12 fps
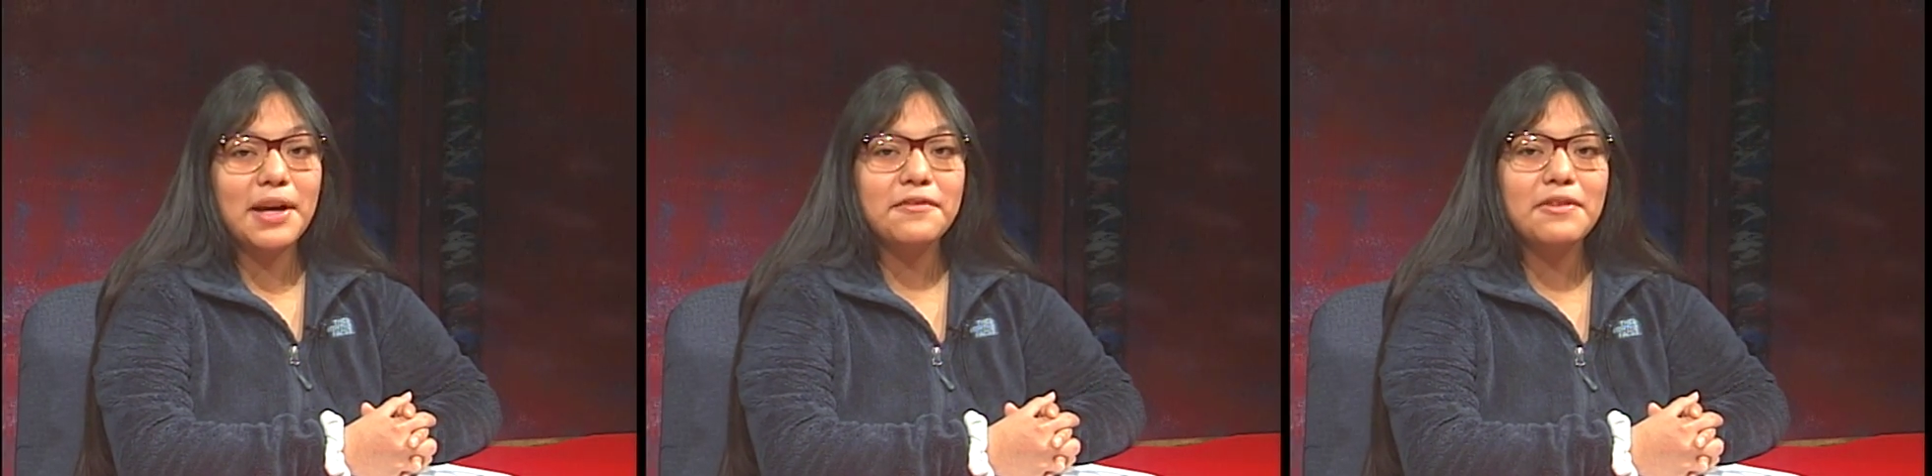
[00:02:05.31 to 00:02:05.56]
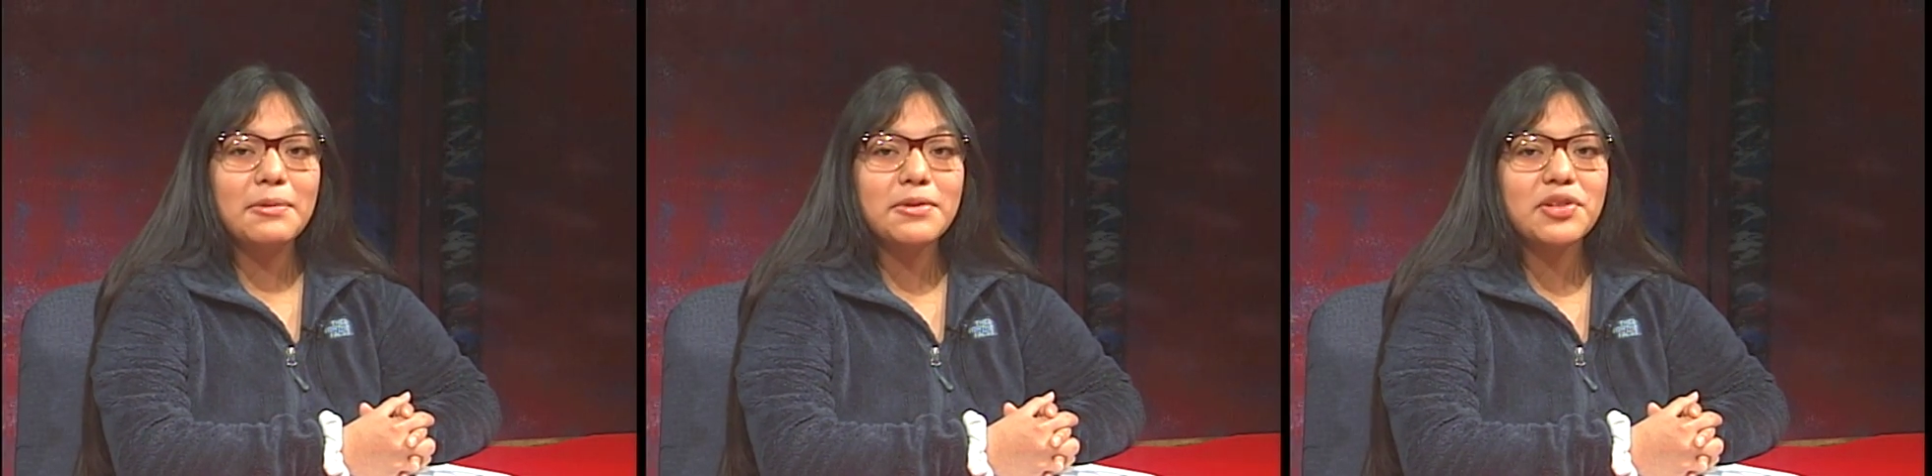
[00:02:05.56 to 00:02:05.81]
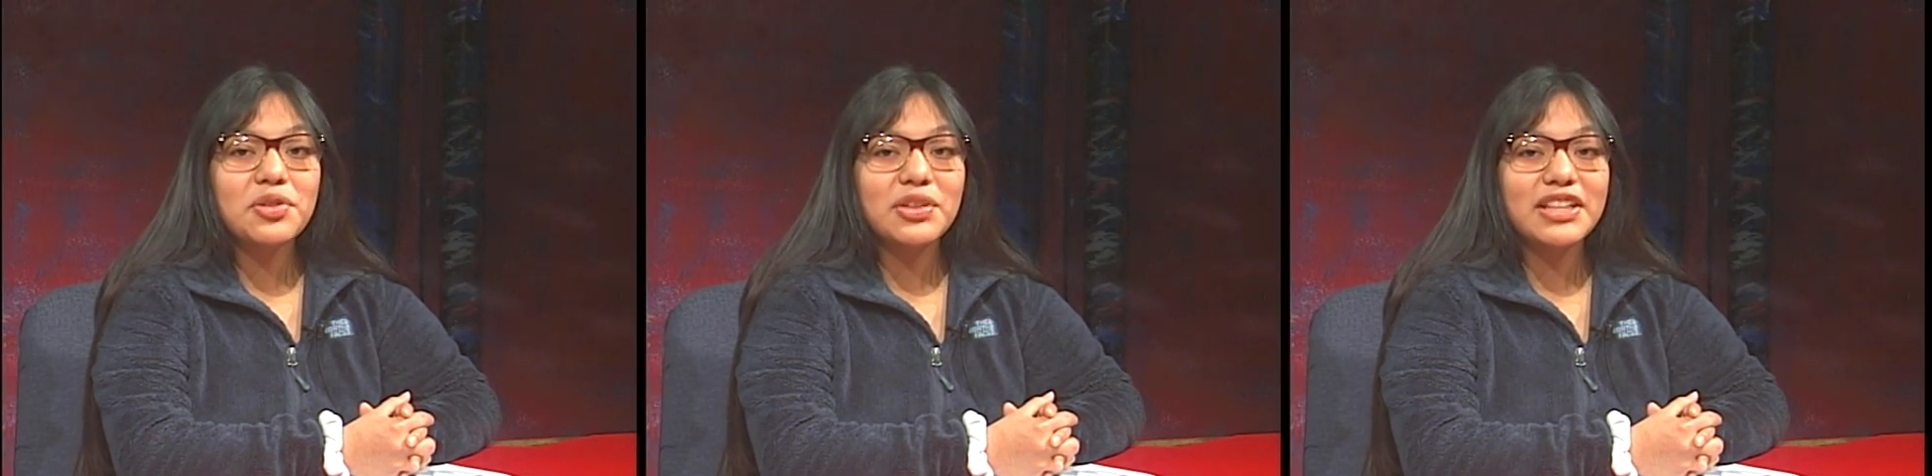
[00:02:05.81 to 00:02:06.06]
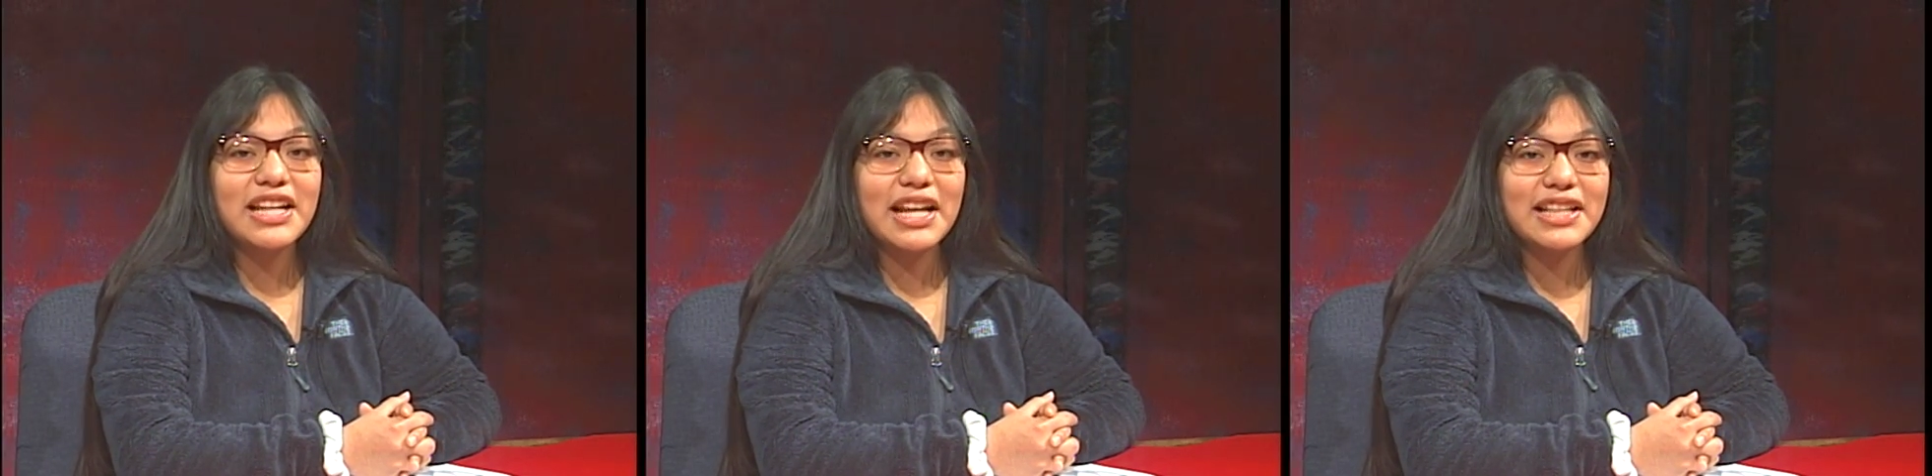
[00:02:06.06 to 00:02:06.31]
by February
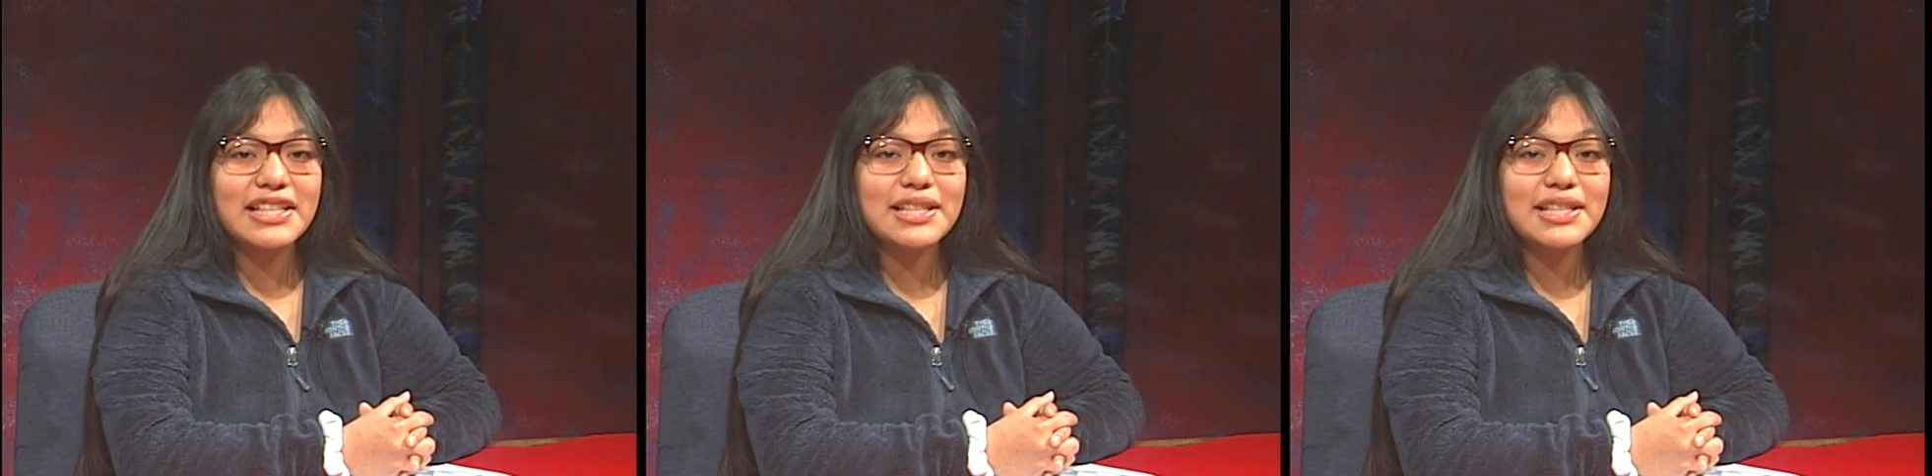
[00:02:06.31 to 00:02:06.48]
28th.